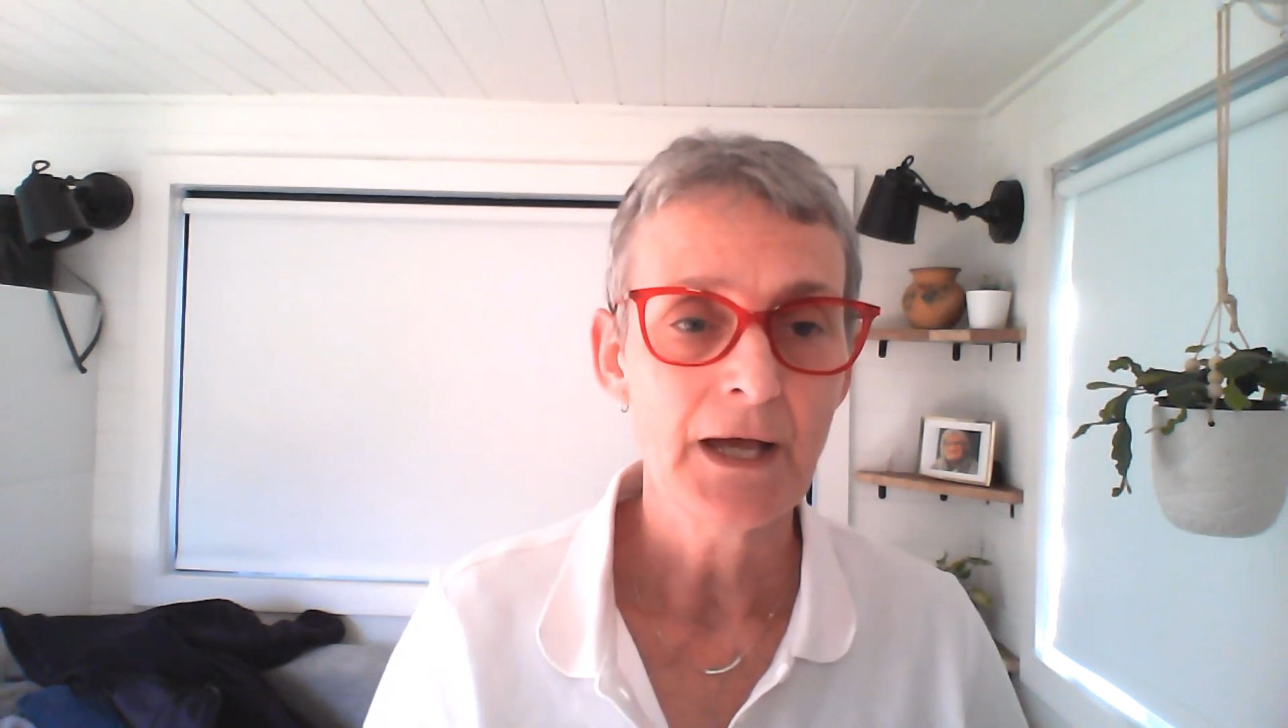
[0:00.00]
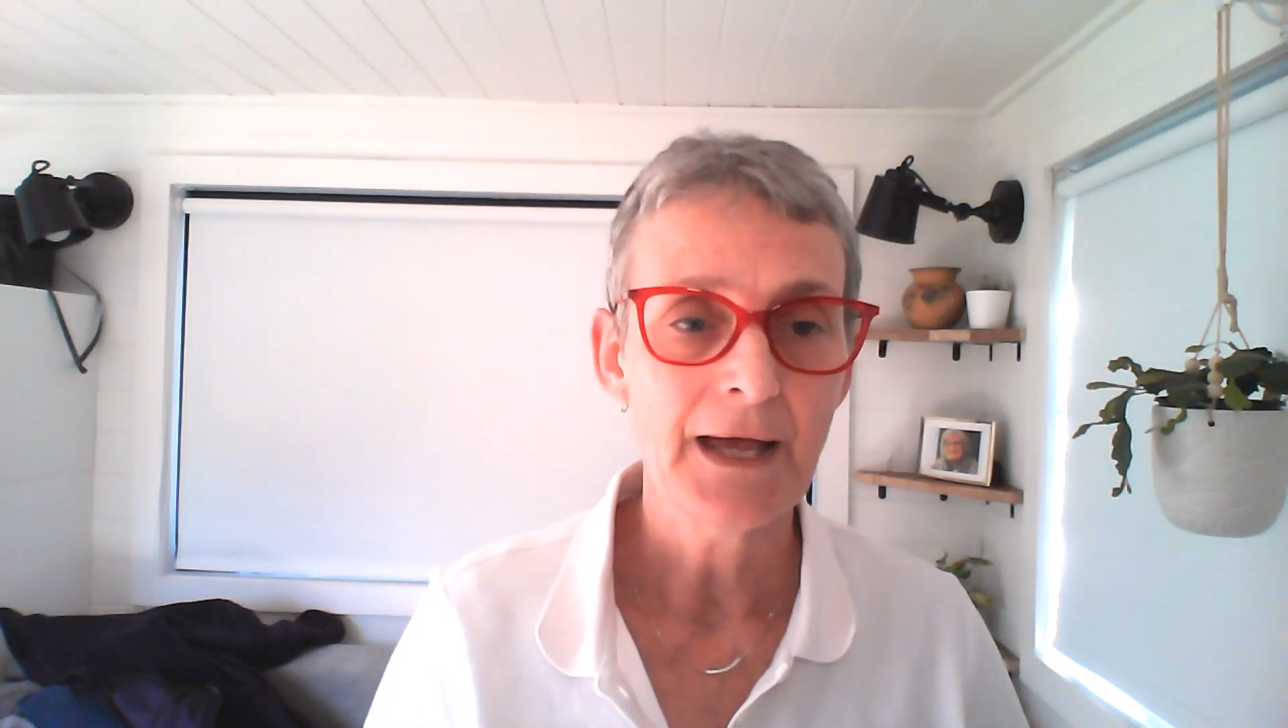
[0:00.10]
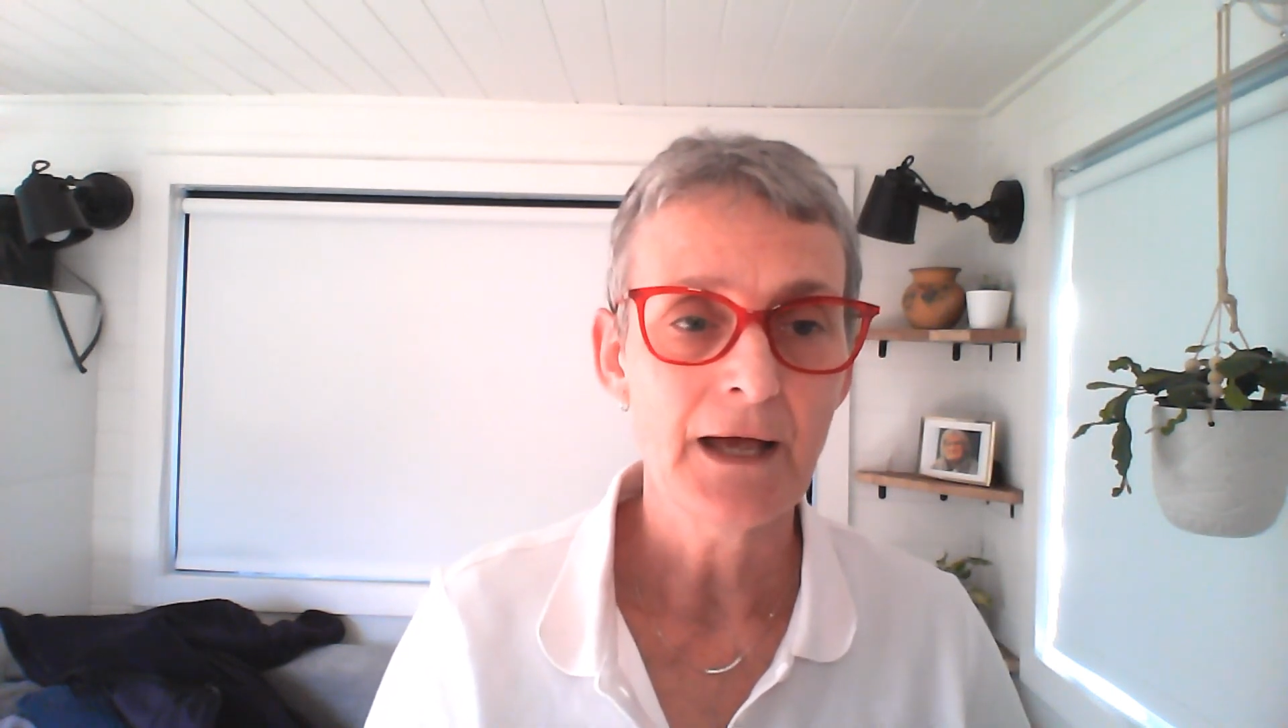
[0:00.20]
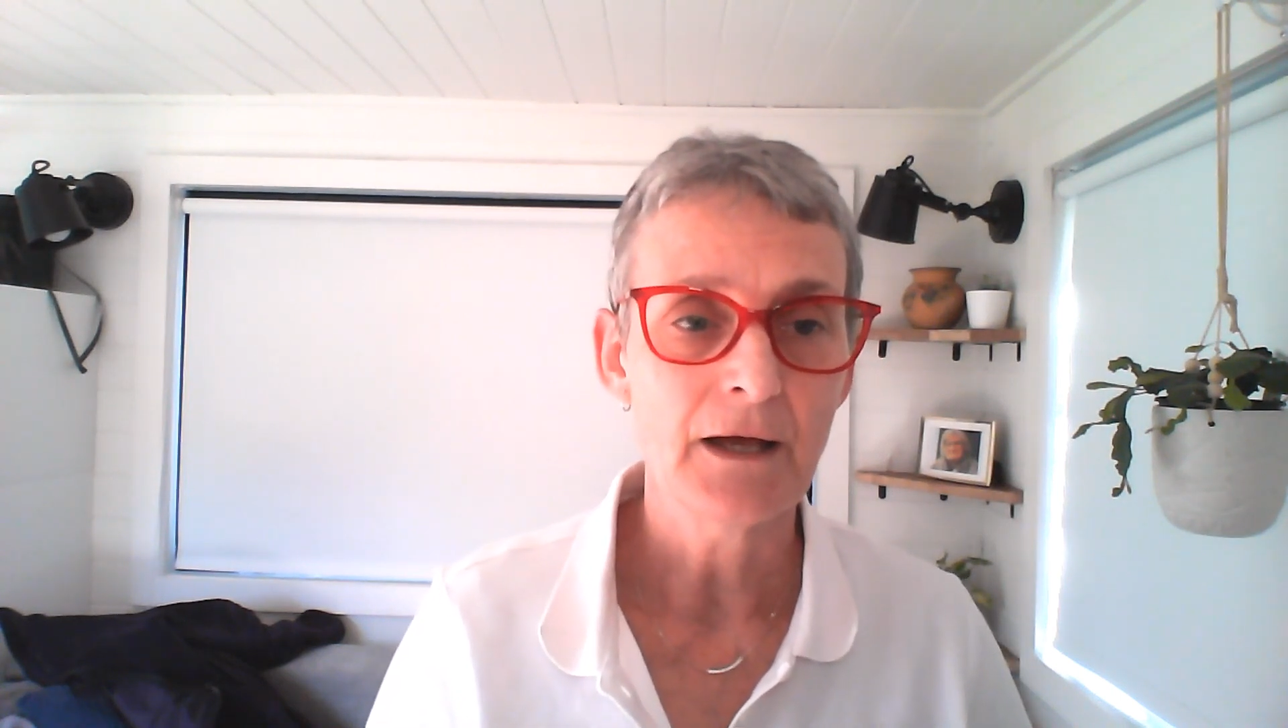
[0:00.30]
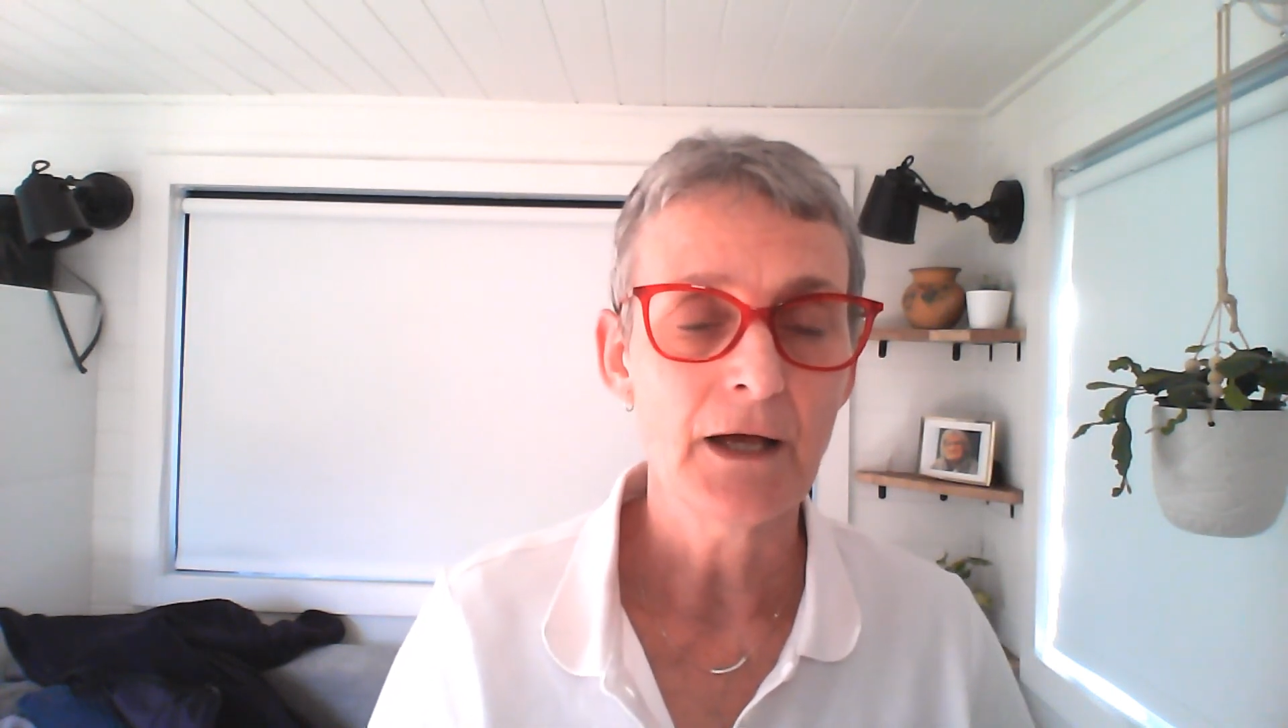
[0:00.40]

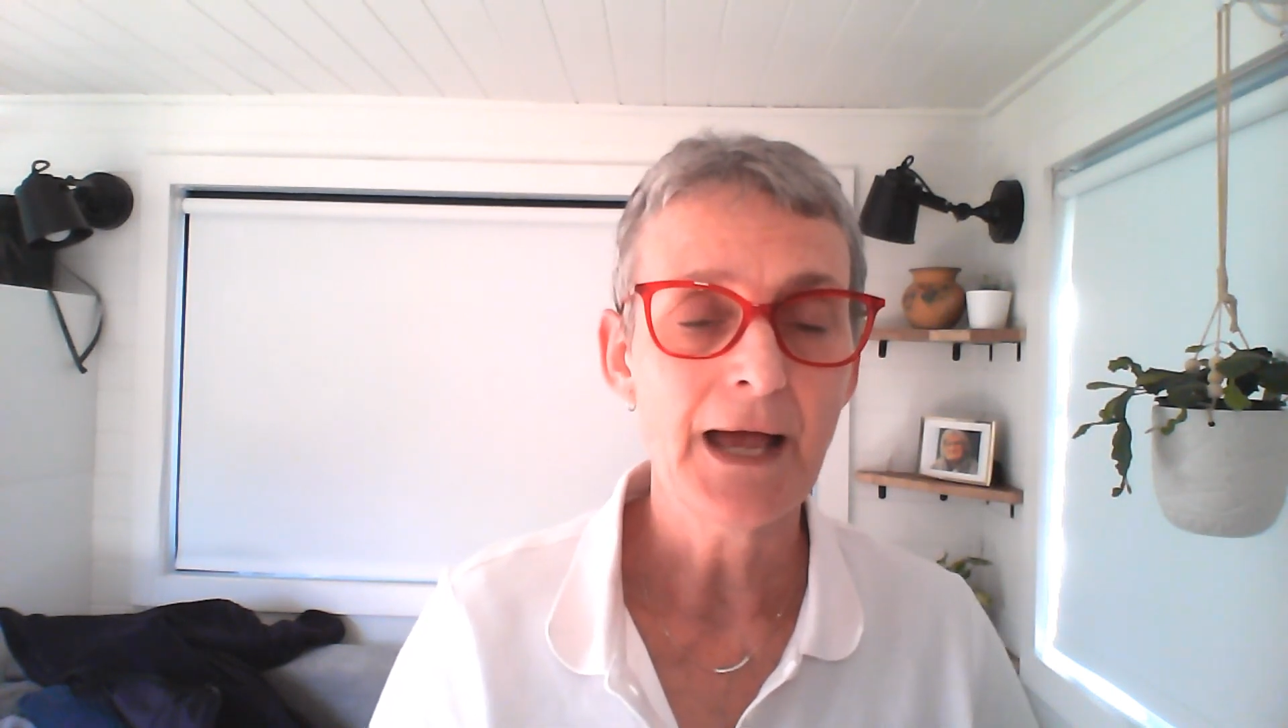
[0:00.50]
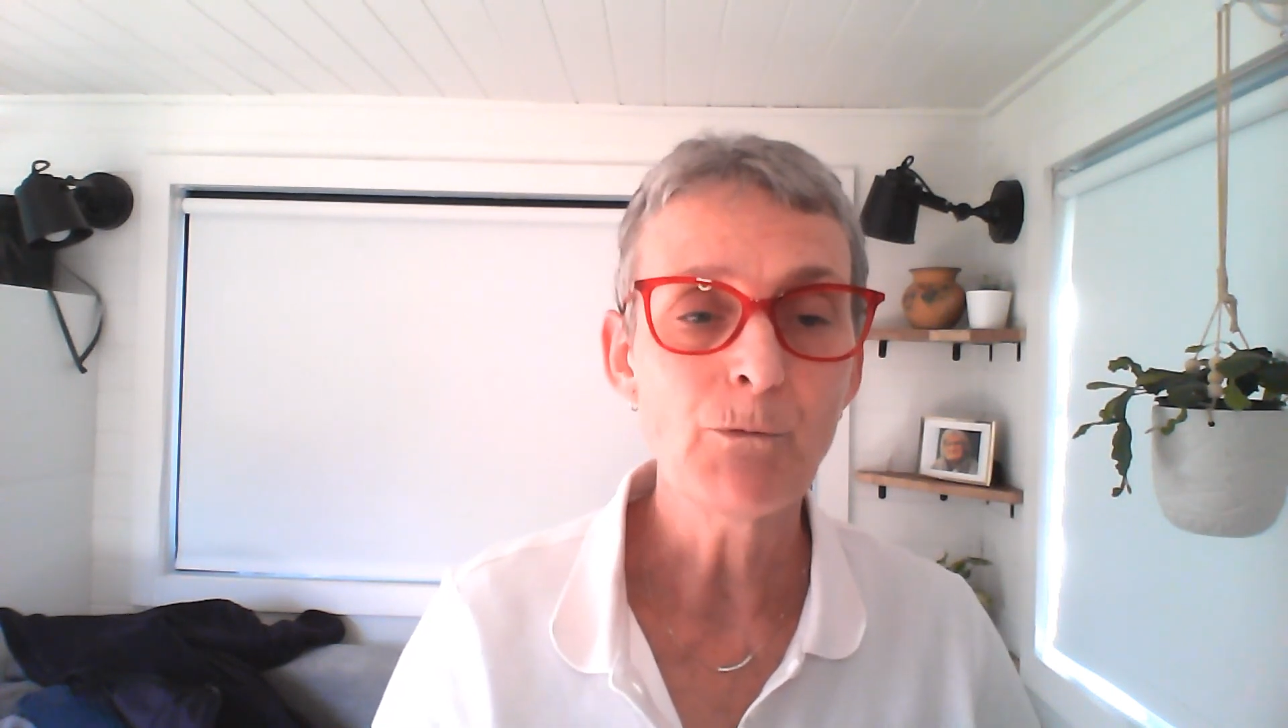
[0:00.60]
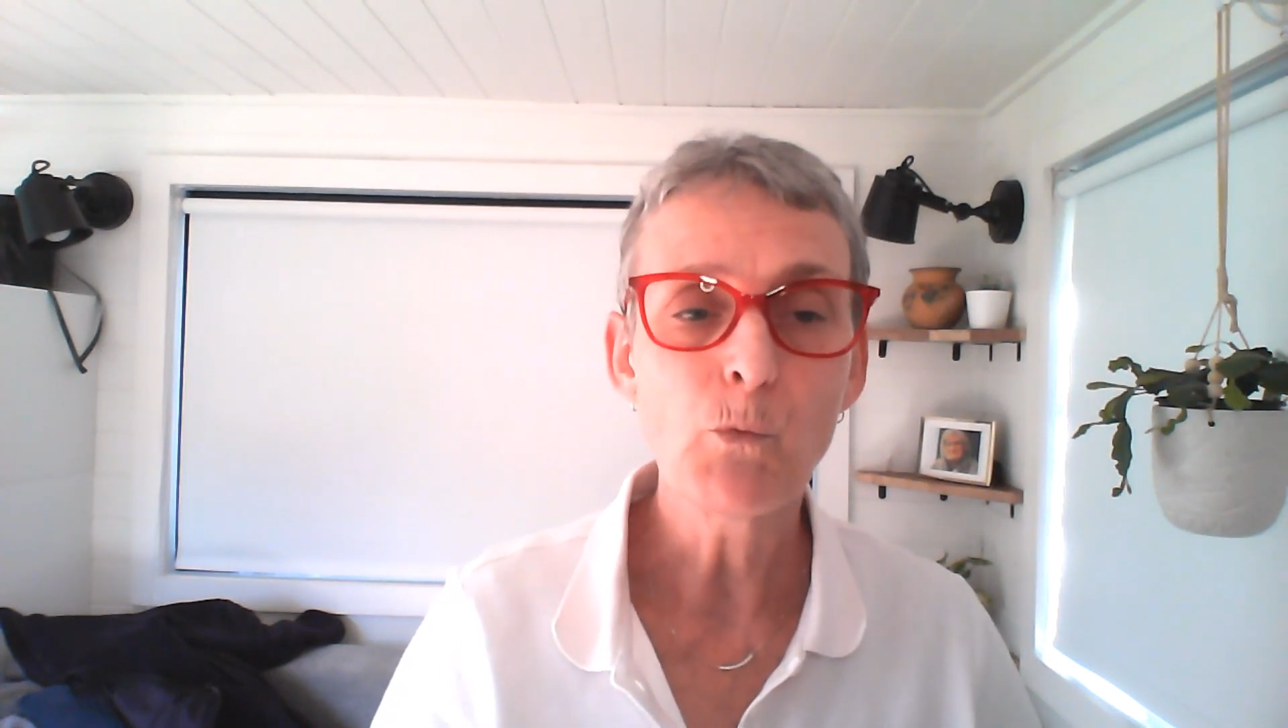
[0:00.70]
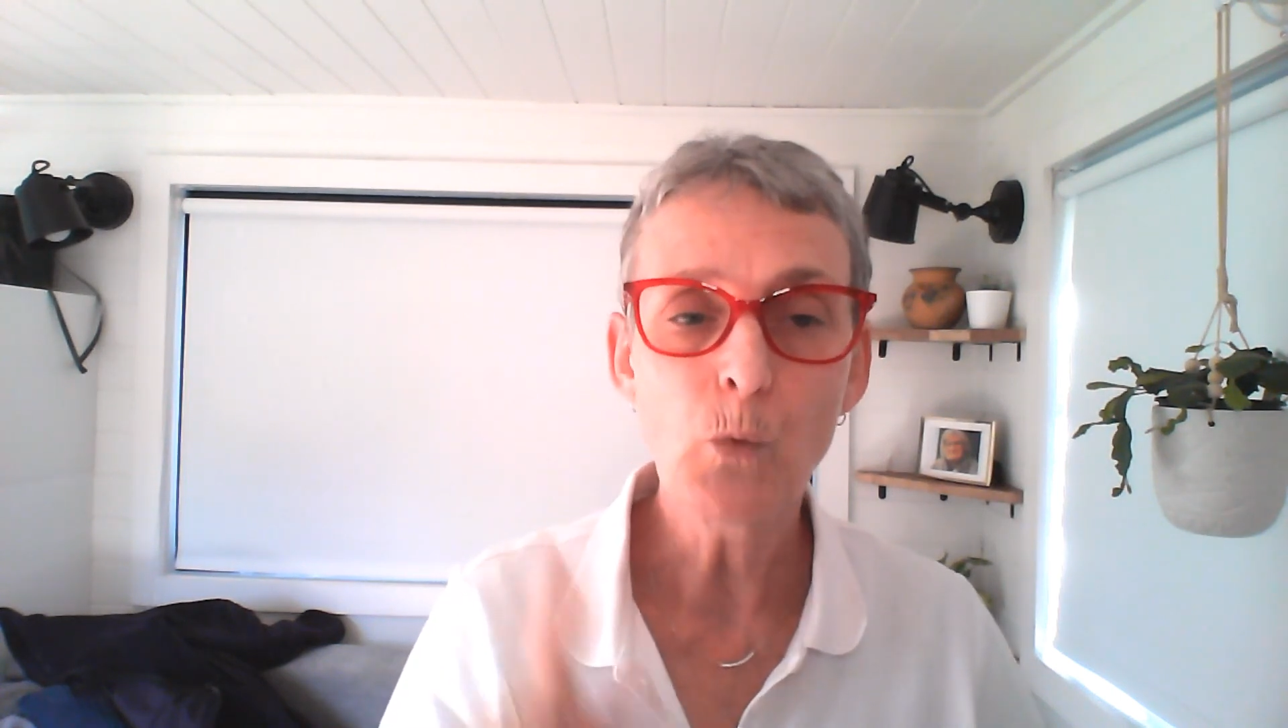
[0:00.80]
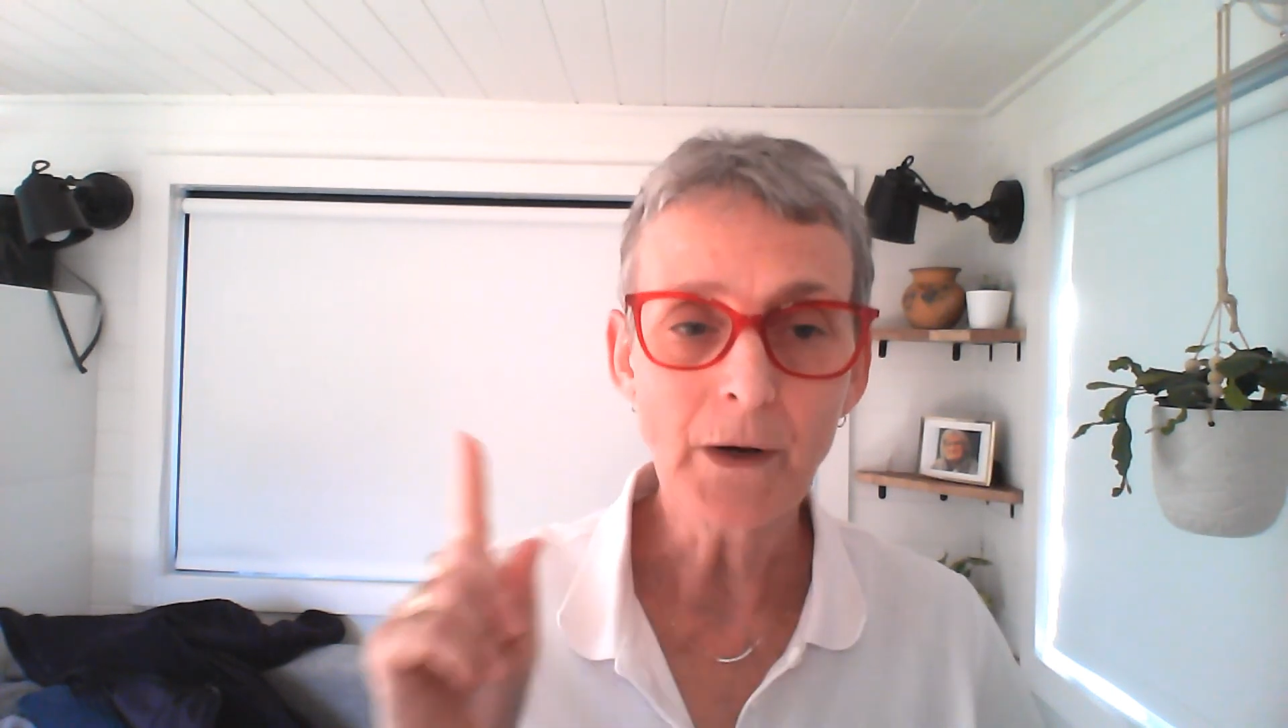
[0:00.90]

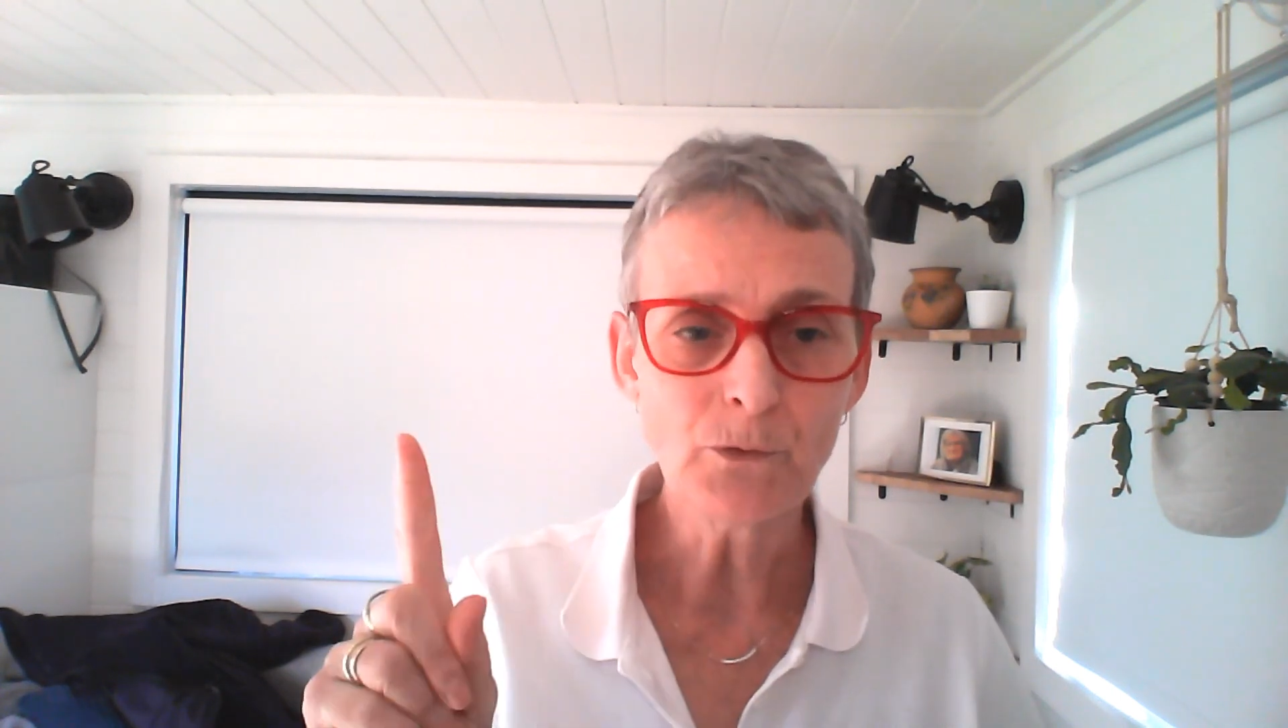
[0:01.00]
And 1